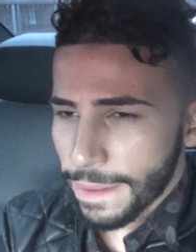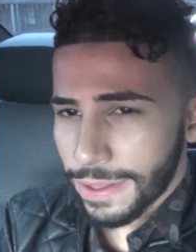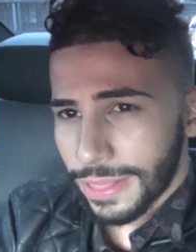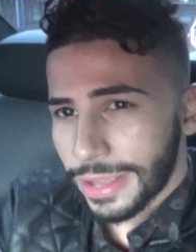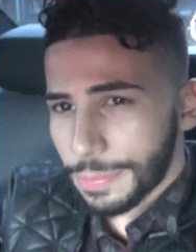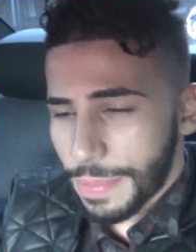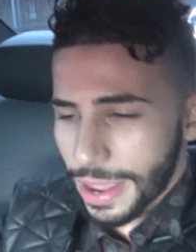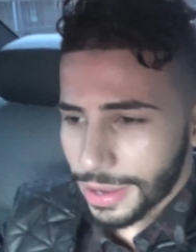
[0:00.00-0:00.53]

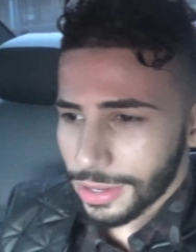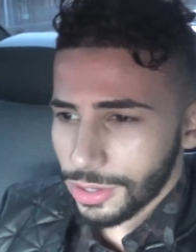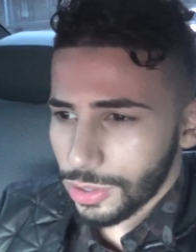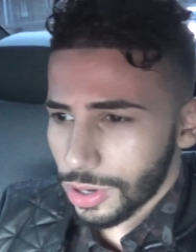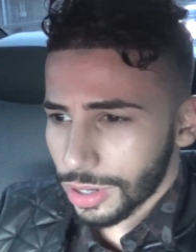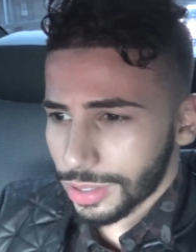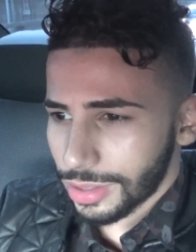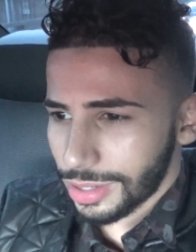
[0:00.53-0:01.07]
Like back in New
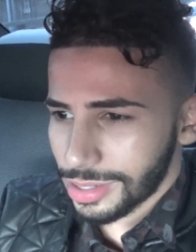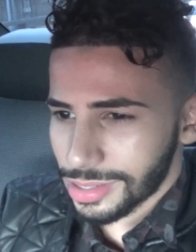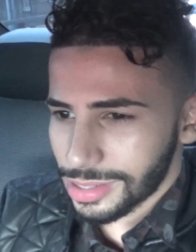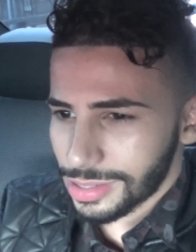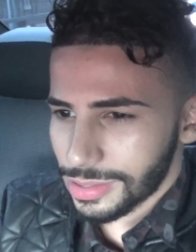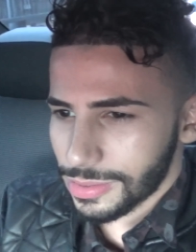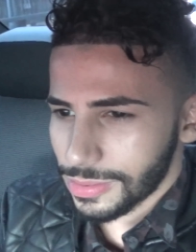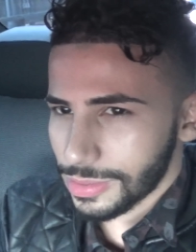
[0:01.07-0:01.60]
York,
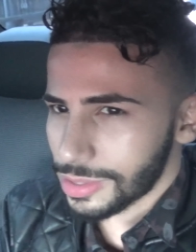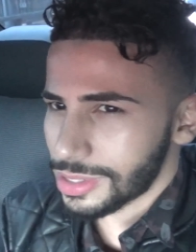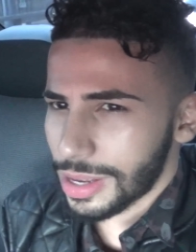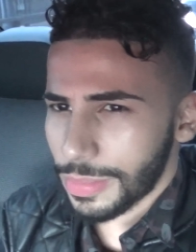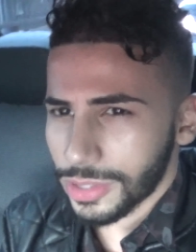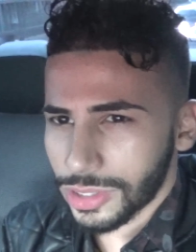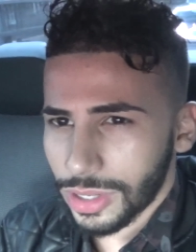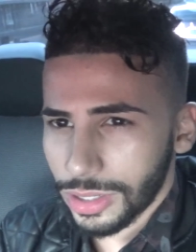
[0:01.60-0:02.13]
there's there's not
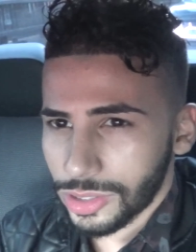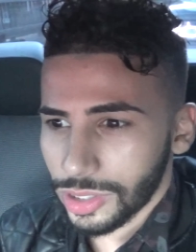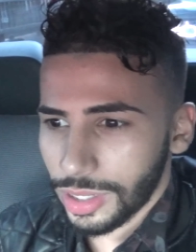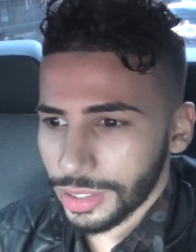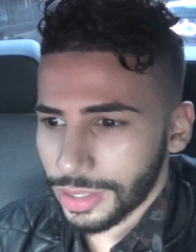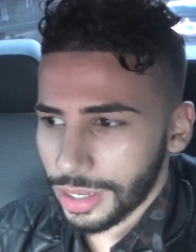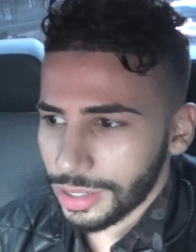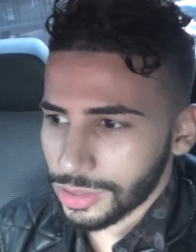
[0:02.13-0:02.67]
much culture
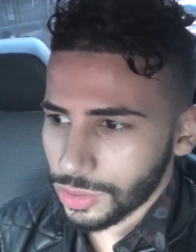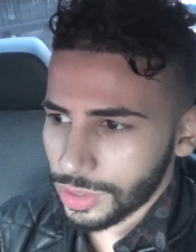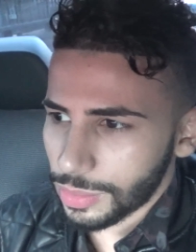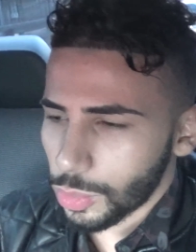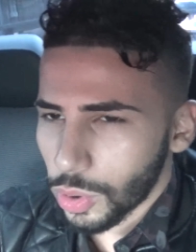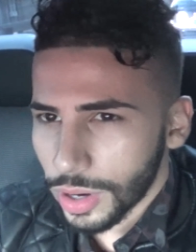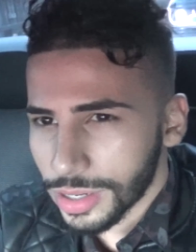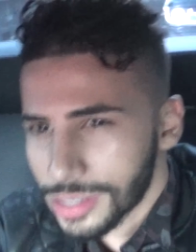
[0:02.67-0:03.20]
like that into. They're
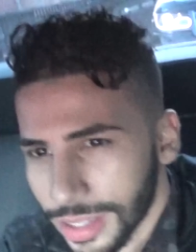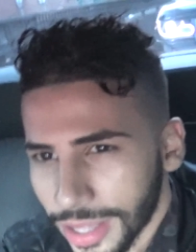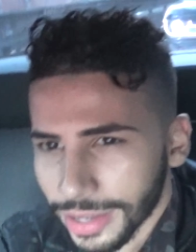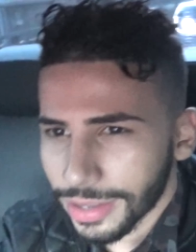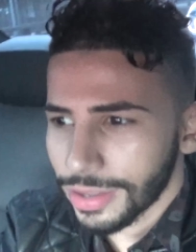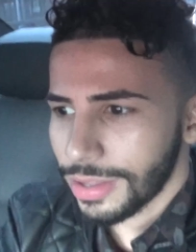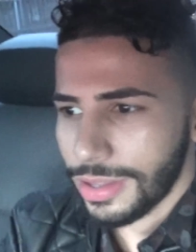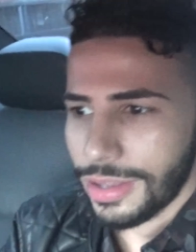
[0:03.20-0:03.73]
more into
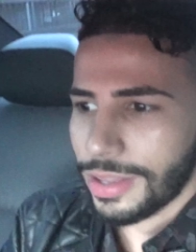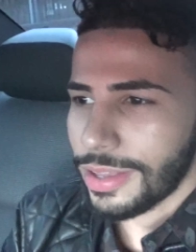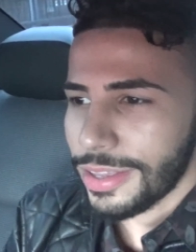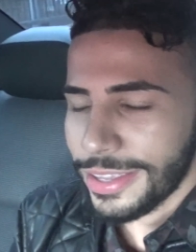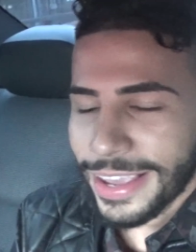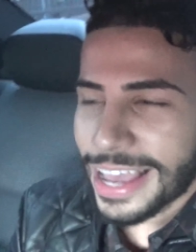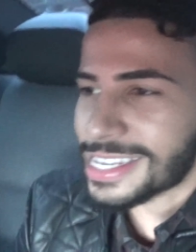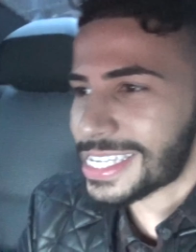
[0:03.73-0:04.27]
like,
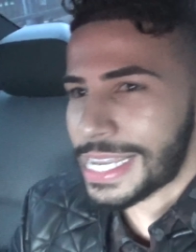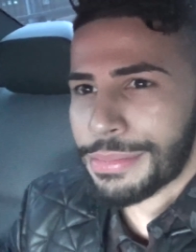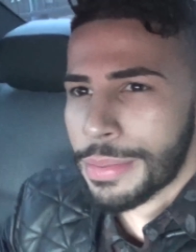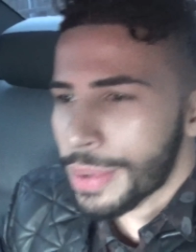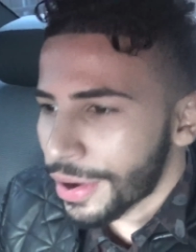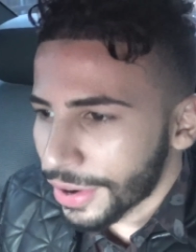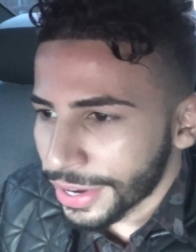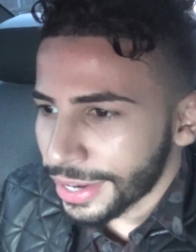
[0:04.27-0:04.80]
yes, I'm
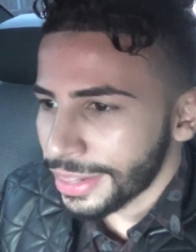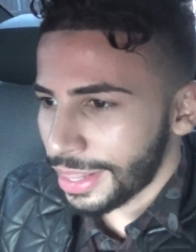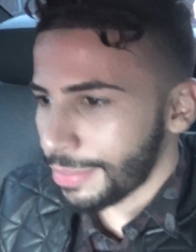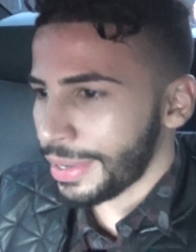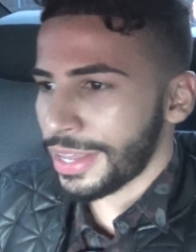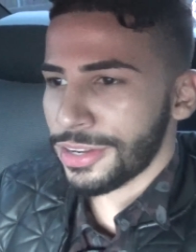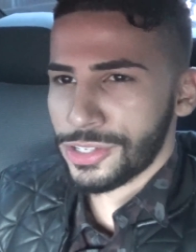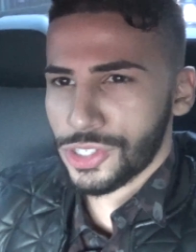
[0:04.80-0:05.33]
American. Let
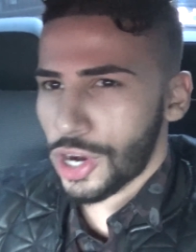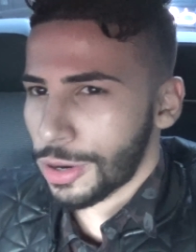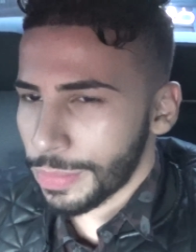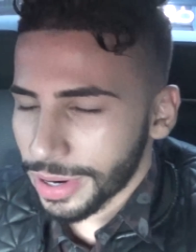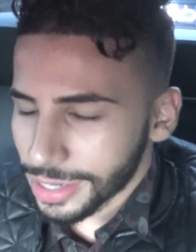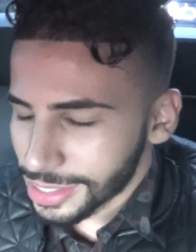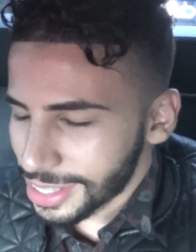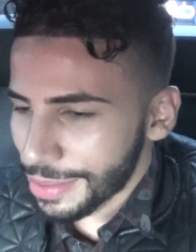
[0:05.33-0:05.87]
me get a Starbucks.